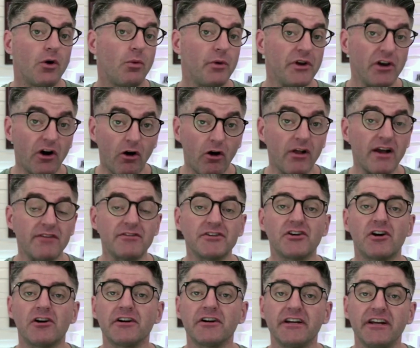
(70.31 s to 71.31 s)
We all have a
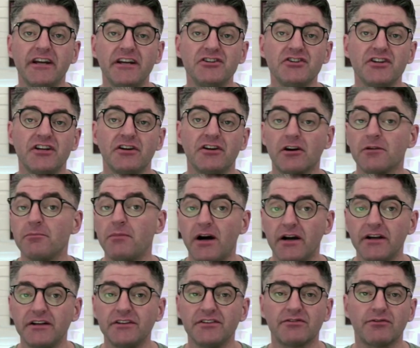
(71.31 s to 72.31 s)
target age in our
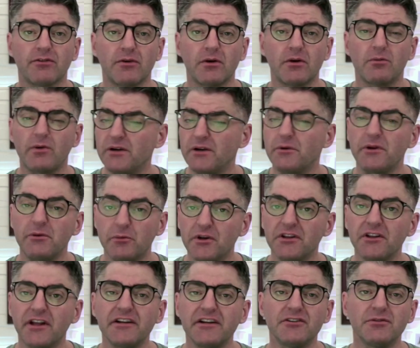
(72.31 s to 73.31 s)
minds for when we
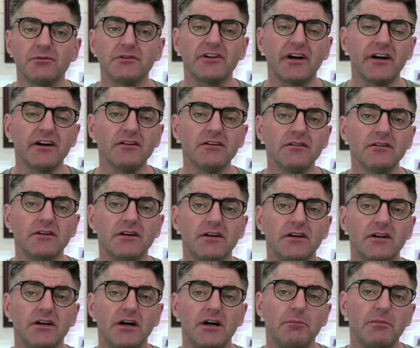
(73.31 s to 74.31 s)
would like to retire,
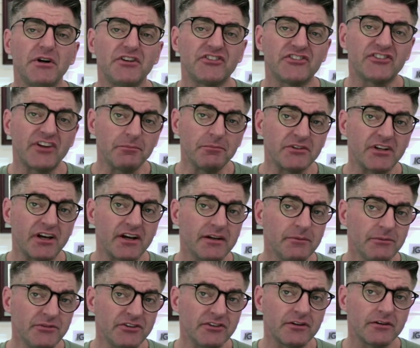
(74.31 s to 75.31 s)
but
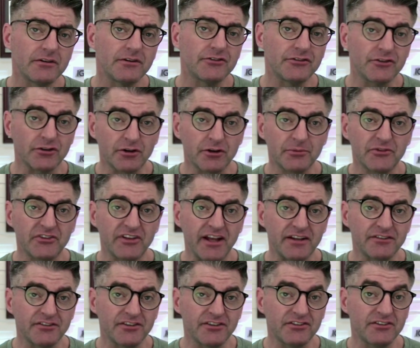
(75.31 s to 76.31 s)
sometimes
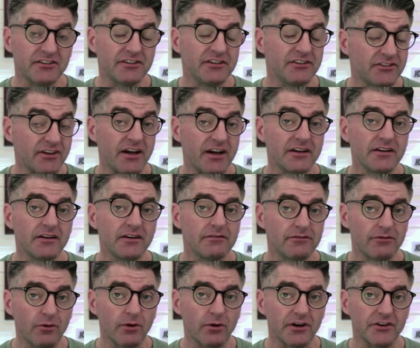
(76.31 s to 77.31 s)
circumstances decide
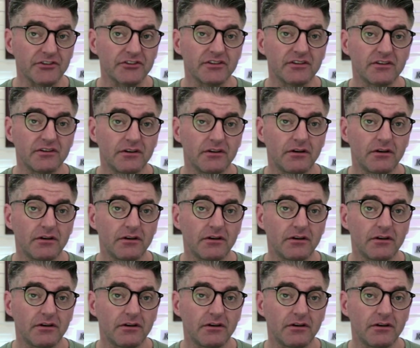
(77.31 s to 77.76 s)
for us.